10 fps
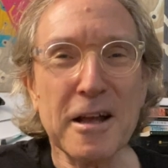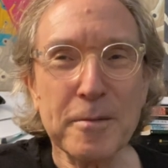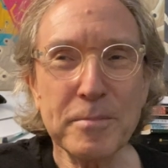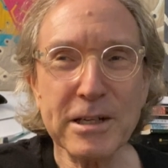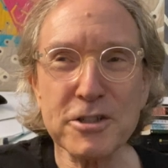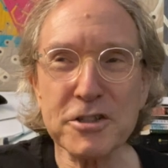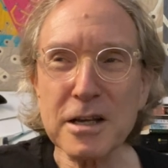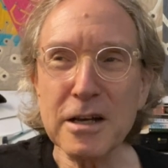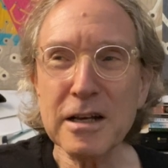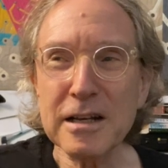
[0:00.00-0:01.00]
because
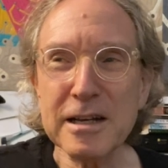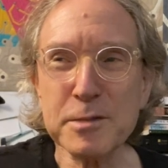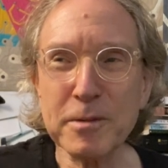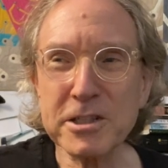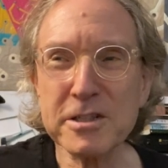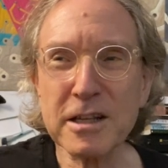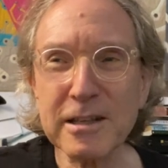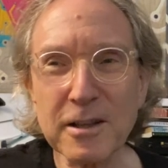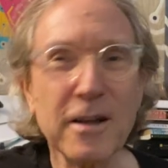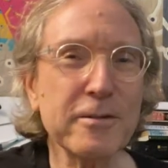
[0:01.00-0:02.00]
as much as I
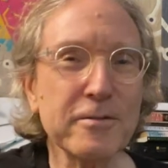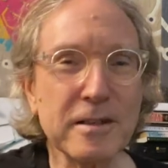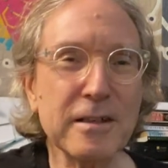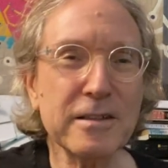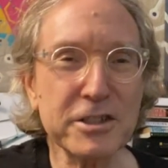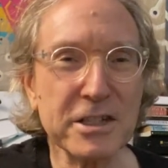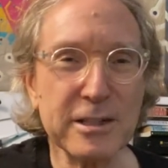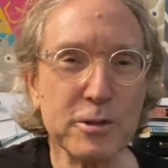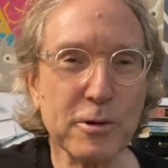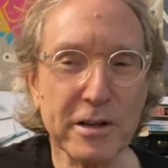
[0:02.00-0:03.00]
love the
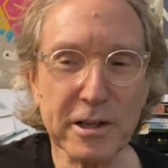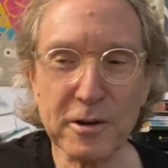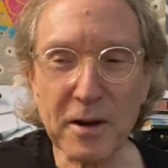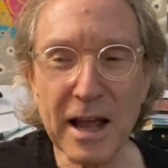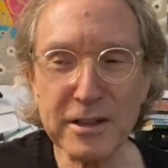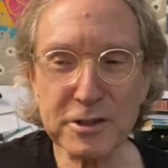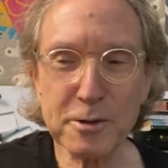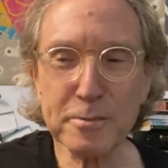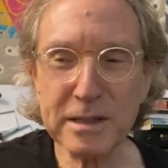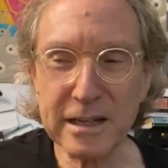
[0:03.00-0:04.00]
Jay's Audio and the
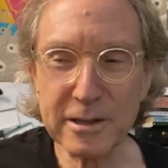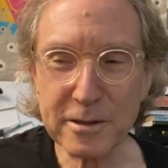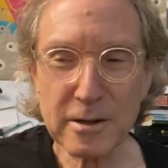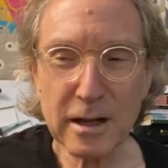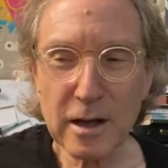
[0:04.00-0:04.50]
Terminator,